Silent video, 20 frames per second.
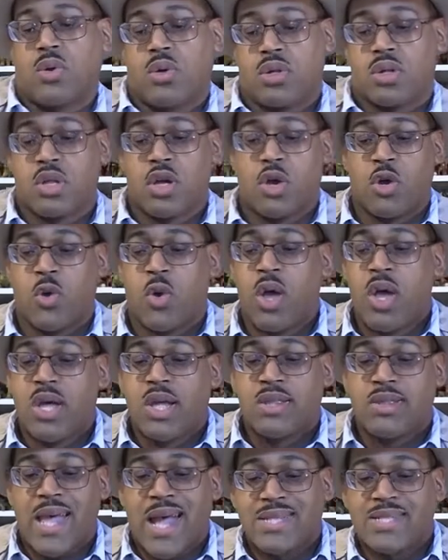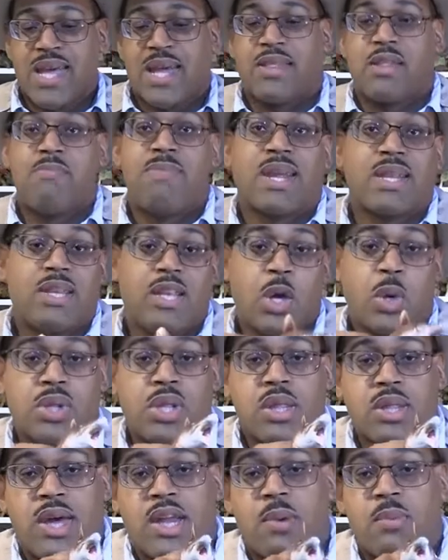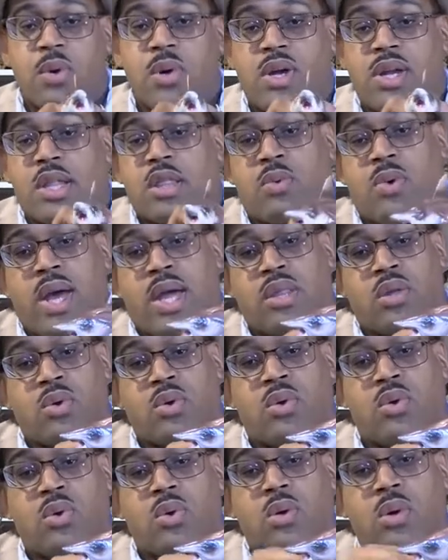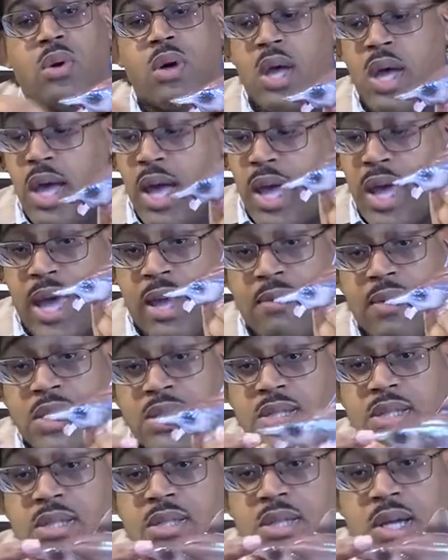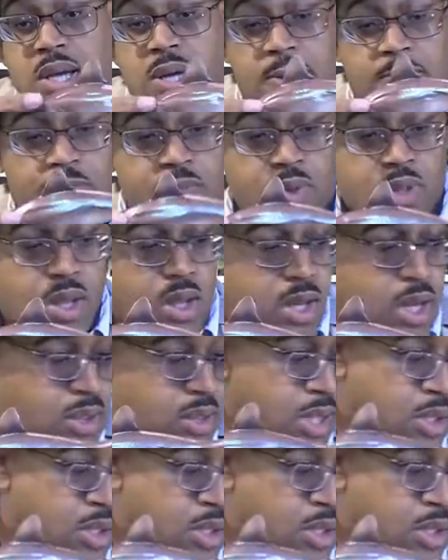So that's kind of the big deal with this animal, and that's why it's so cool. And this is, um, like I said,